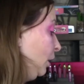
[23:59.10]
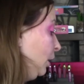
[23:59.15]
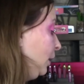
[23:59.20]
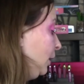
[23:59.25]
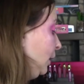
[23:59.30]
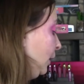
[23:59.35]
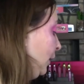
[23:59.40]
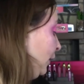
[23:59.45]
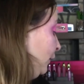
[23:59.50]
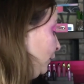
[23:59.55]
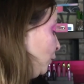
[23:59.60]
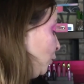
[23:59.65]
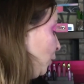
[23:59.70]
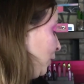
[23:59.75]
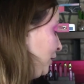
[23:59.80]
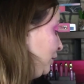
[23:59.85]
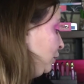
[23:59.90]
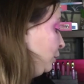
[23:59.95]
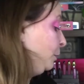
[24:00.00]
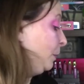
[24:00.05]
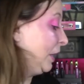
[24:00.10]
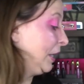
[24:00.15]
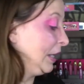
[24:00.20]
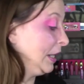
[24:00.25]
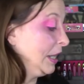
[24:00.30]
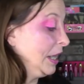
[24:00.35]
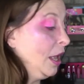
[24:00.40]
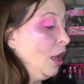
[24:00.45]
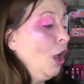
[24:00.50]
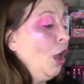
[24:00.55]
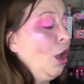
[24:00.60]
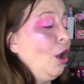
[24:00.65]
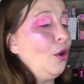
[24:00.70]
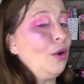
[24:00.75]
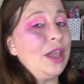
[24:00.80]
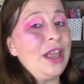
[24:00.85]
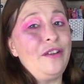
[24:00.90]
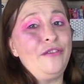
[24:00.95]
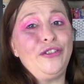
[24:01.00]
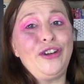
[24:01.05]
yeah, I have way too many.
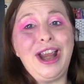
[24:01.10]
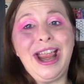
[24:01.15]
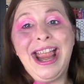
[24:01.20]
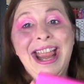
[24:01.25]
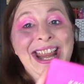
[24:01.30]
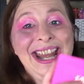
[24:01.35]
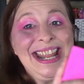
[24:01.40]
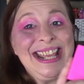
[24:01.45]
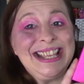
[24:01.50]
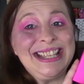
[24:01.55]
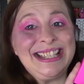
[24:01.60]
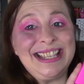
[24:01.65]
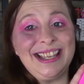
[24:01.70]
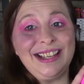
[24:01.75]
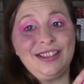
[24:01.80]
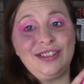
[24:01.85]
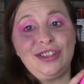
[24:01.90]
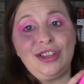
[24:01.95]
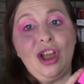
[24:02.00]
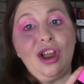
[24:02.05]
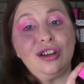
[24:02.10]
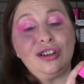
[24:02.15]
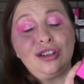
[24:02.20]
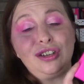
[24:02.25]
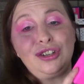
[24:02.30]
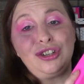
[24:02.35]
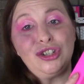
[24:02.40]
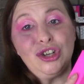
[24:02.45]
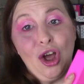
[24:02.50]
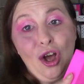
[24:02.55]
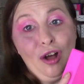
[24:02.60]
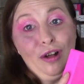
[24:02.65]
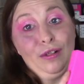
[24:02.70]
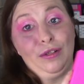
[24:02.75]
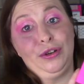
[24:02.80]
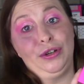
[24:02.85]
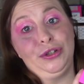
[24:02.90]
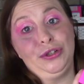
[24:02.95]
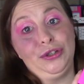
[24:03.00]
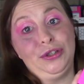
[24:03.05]
Okay, for $86.
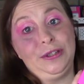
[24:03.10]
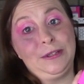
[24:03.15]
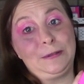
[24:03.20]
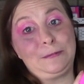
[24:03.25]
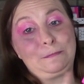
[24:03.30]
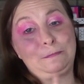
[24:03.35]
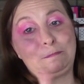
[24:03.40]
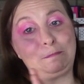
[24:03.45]
Is